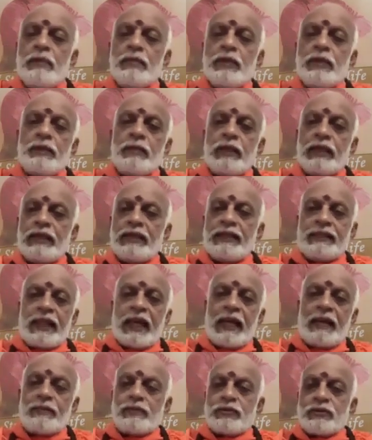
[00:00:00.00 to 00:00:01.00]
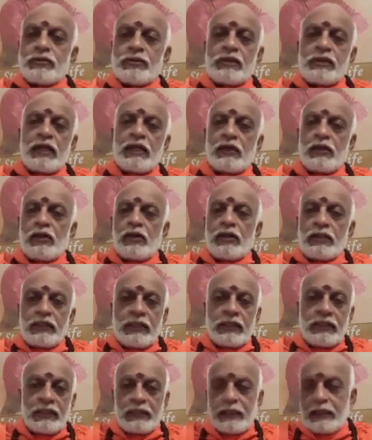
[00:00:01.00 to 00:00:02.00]
but many times they are not
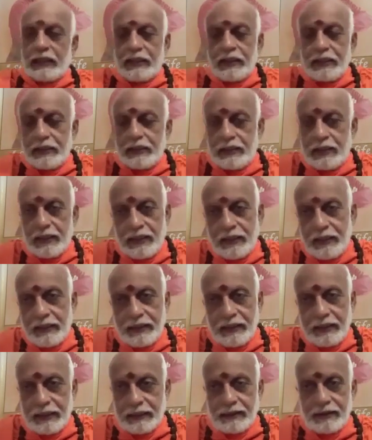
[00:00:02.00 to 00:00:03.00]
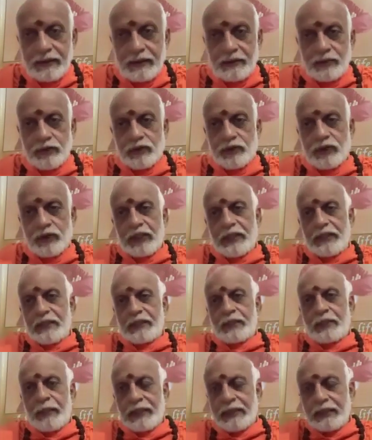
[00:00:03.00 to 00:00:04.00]
there in any text. It was
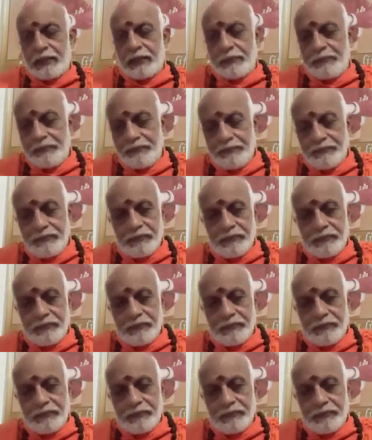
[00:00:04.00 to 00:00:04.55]
created by them.